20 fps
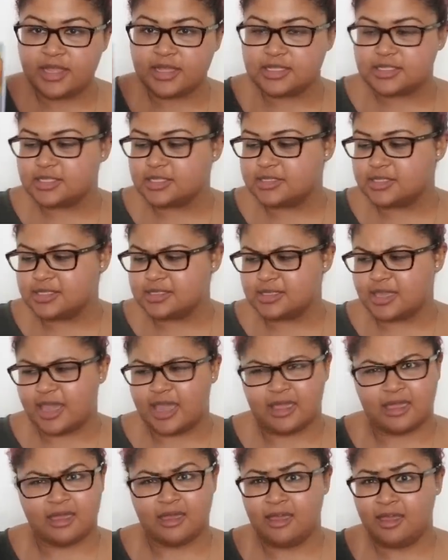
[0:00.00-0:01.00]
Because this is
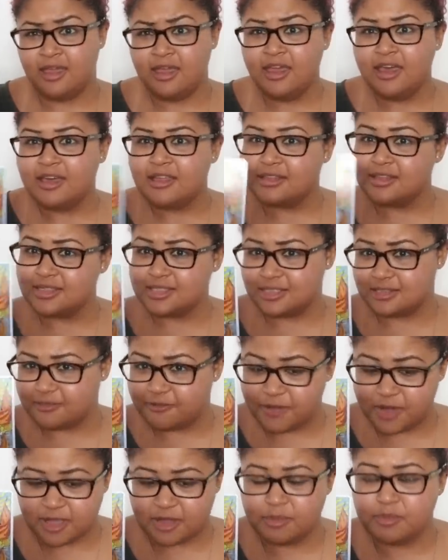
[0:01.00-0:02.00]
like, this is
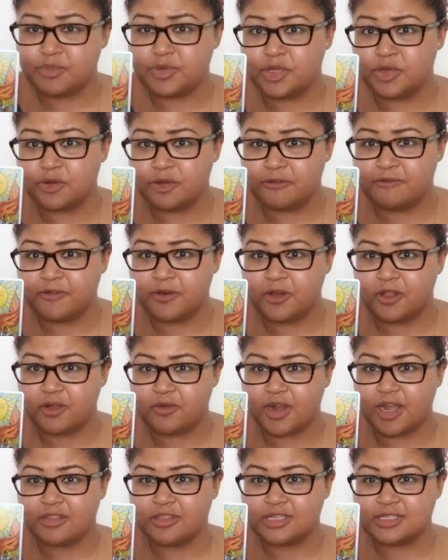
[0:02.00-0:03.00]
freaking beautiful
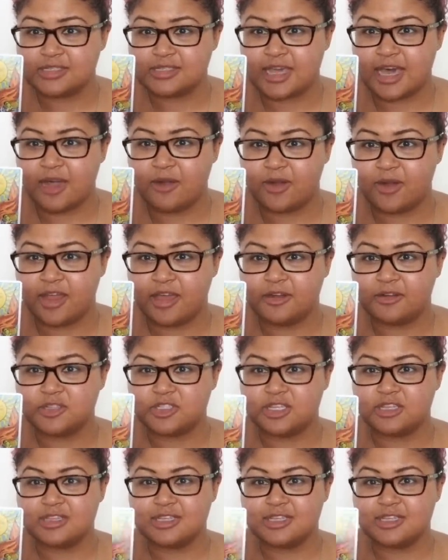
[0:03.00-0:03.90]
around this tower energy.